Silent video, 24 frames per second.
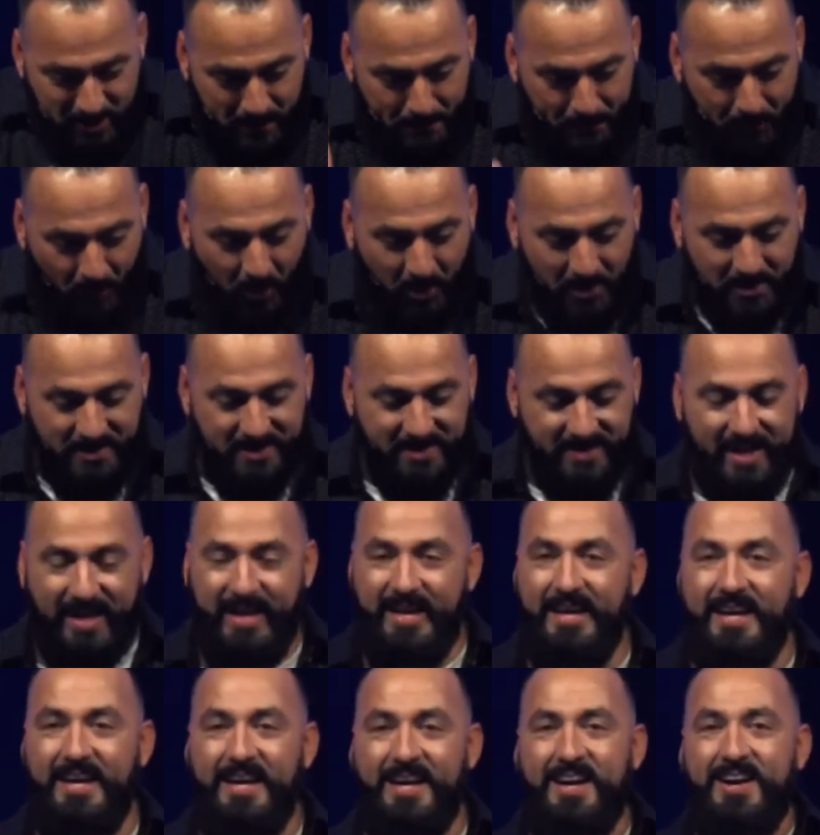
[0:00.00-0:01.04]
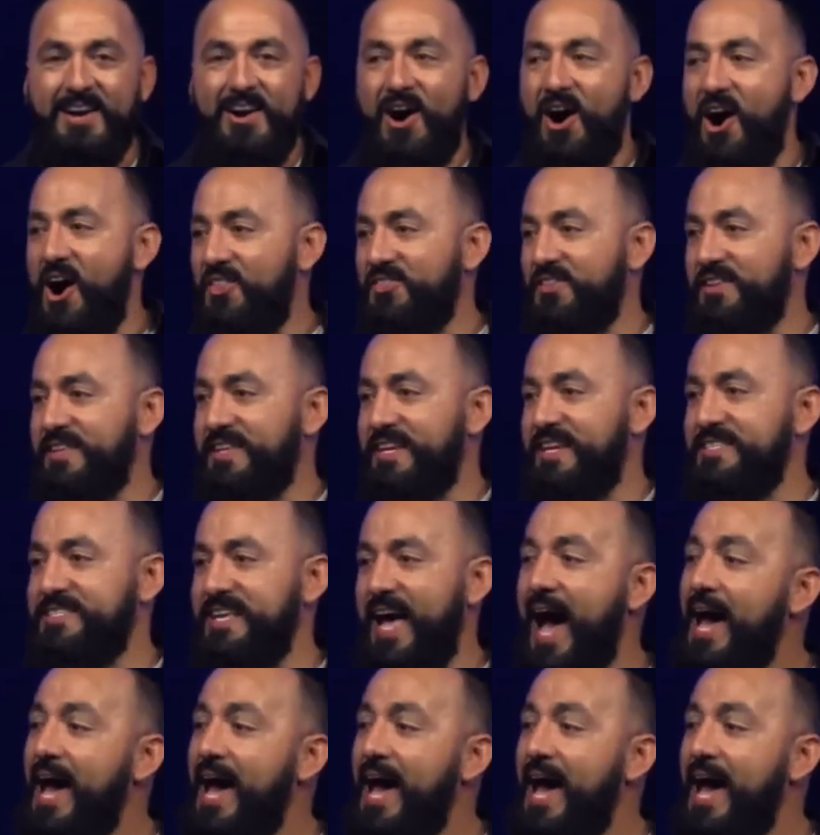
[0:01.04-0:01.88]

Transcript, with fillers: important thing on the list.